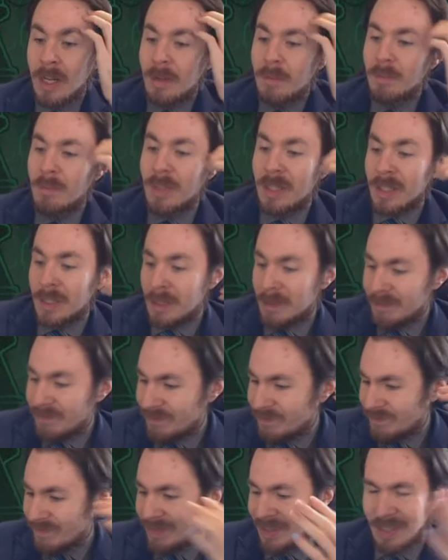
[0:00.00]
But
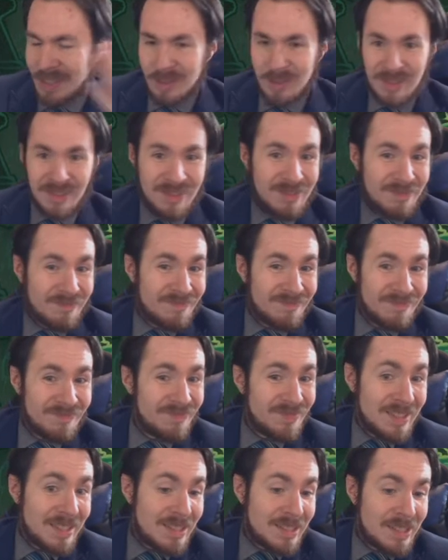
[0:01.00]

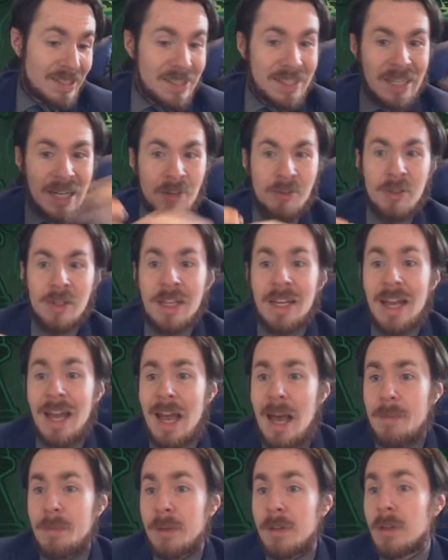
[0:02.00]
it's just not really going to
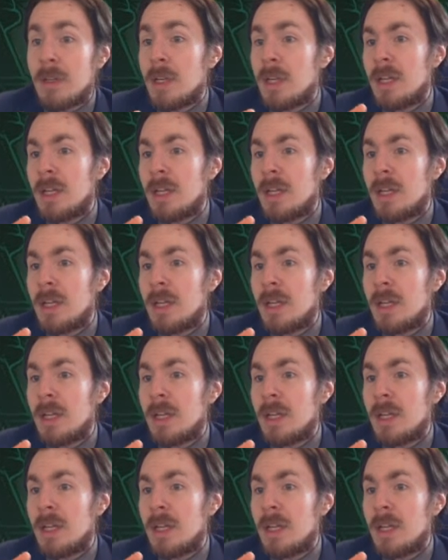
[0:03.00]
happen.